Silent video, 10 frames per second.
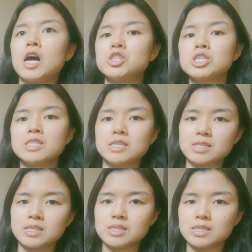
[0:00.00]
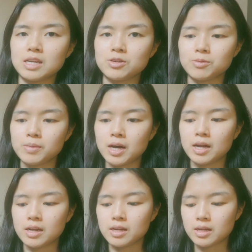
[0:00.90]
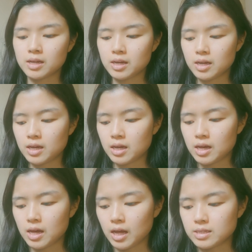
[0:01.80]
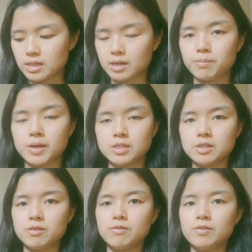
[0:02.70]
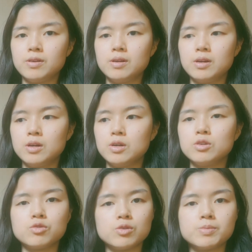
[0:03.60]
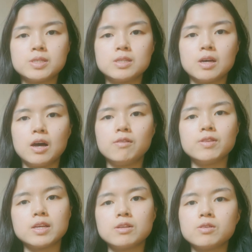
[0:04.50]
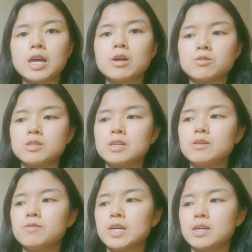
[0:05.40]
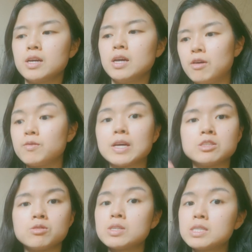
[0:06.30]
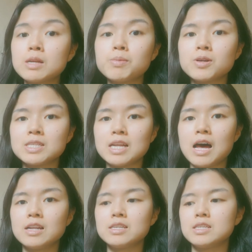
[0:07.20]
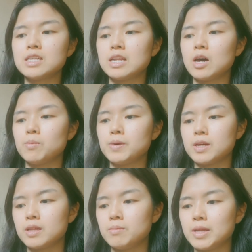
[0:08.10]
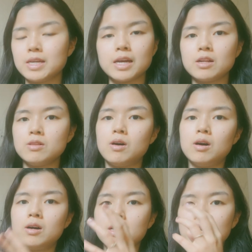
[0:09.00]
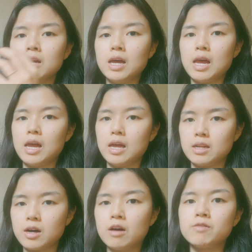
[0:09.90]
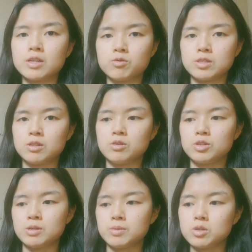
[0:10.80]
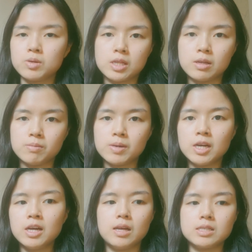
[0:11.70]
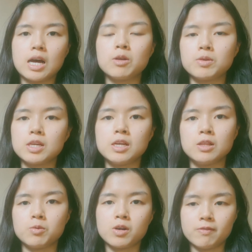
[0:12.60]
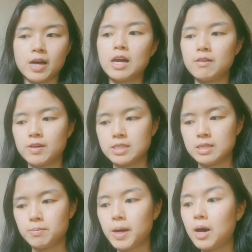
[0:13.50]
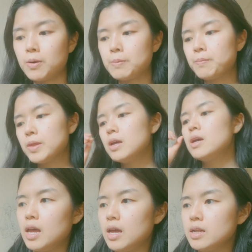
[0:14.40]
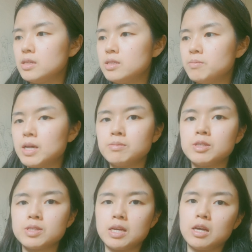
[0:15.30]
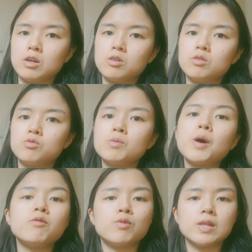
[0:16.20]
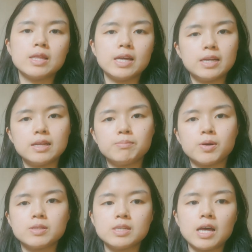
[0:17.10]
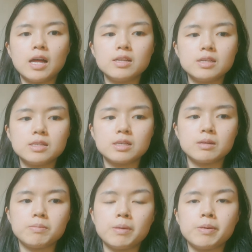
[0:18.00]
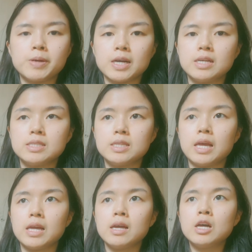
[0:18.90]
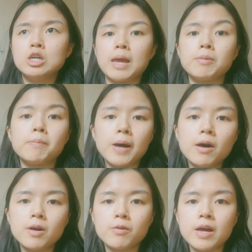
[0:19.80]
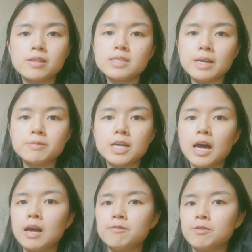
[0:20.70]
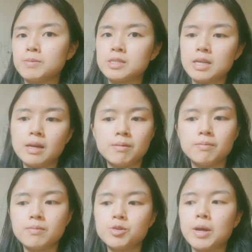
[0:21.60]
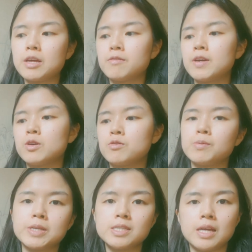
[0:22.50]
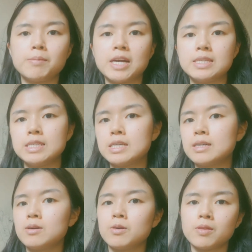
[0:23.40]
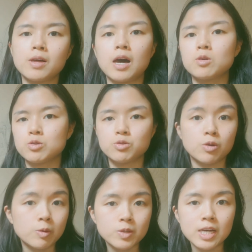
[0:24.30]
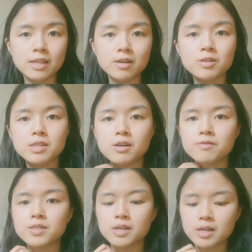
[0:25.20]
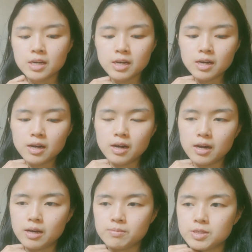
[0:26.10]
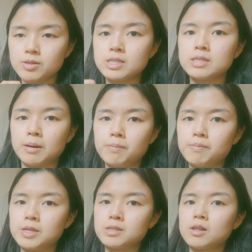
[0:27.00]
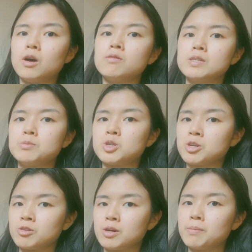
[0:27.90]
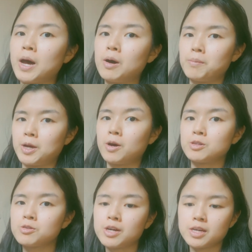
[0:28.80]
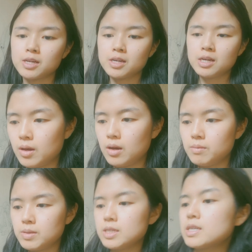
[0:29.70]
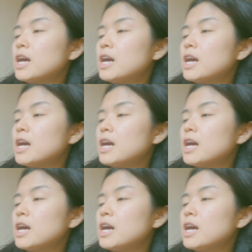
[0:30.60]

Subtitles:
consciousnesses in your mind as like a bunch of groups of like little characters. Think of like how everyone has their distinct personalities and helping them like get along, and conflict resolution between them is kind of what the healing work of IFS is about. And sometimes there's like a group of related personalities, maybe because they came about around the same time, from the same traumatic event, or from the same idea or thought or story we're telling ourselves. So this clove is particularly about my harsh critic. This